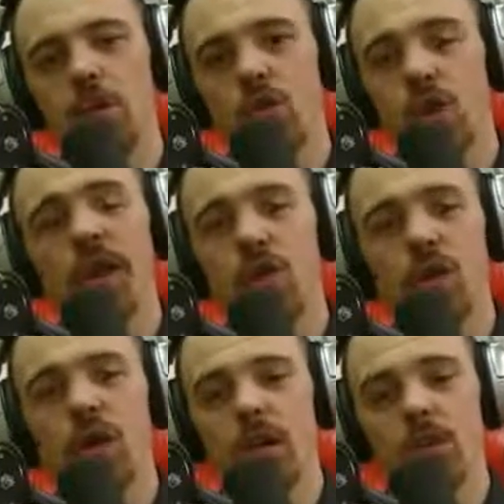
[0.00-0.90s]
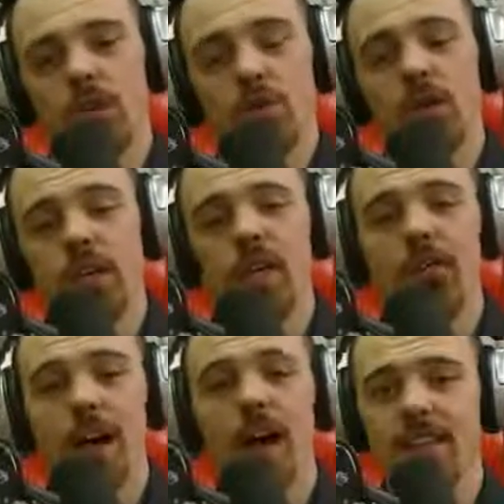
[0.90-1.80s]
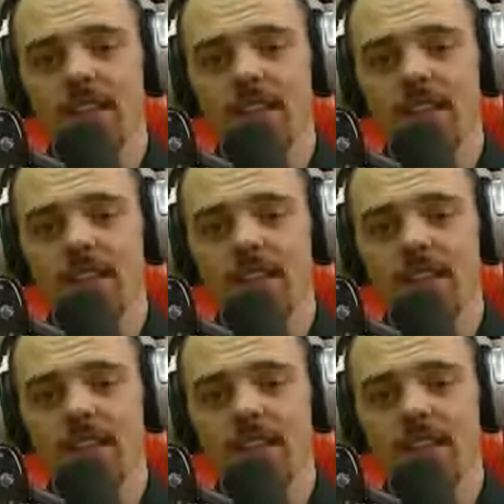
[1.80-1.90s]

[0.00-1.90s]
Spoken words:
great, they're doing fine.